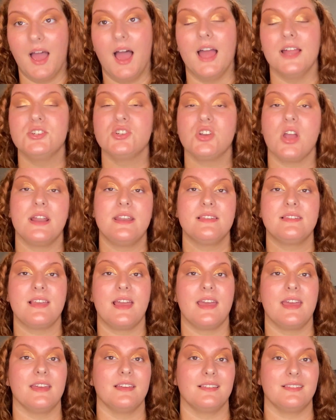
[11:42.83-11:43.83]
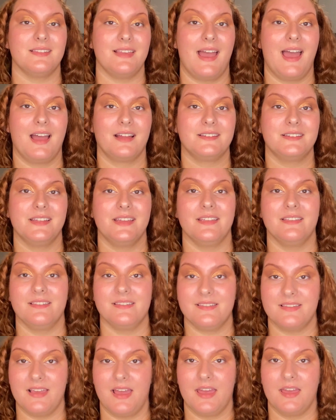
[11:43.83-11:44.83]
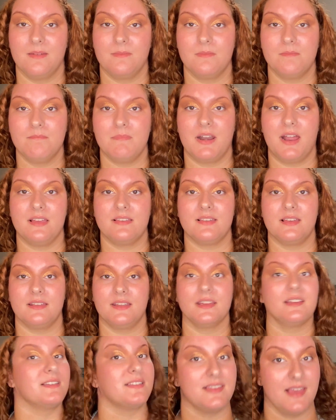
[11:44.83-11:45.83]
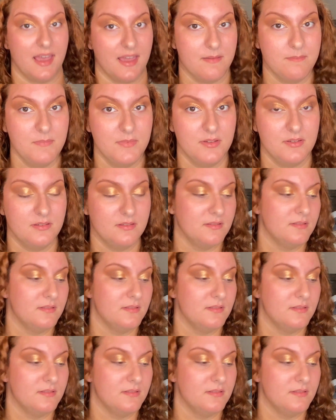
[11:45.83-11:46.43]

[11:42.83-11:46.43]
I tried to say exact and same, but I said exame.